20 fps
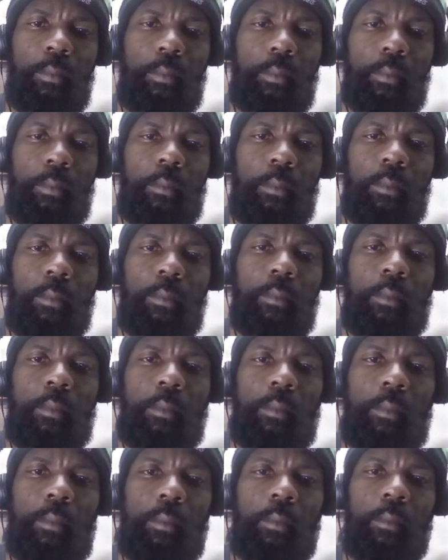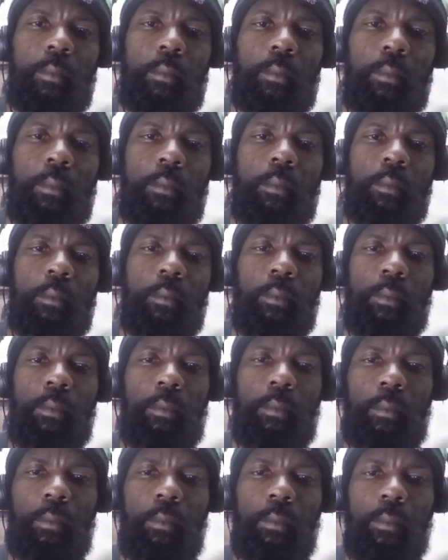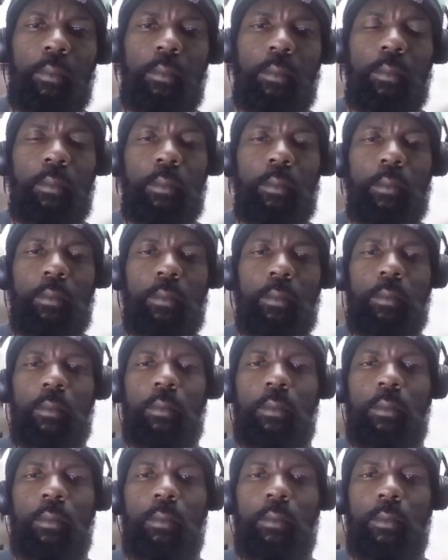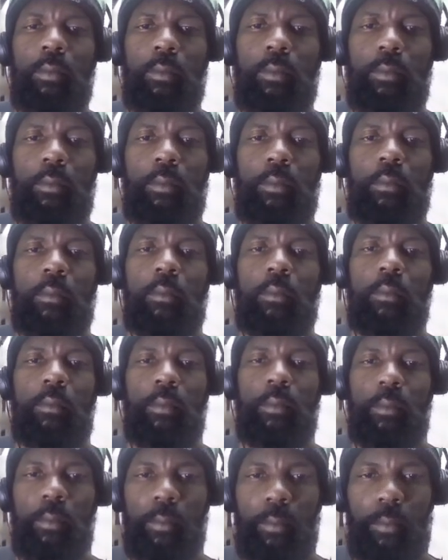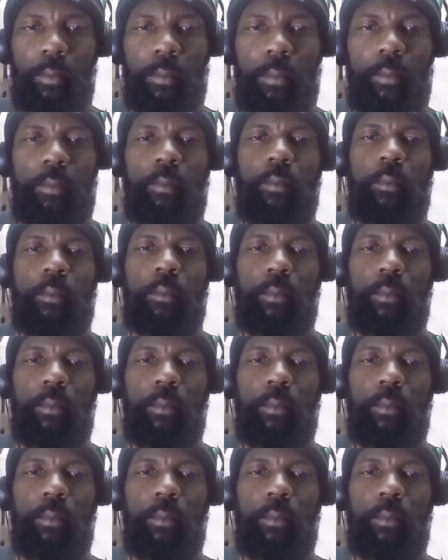(silent)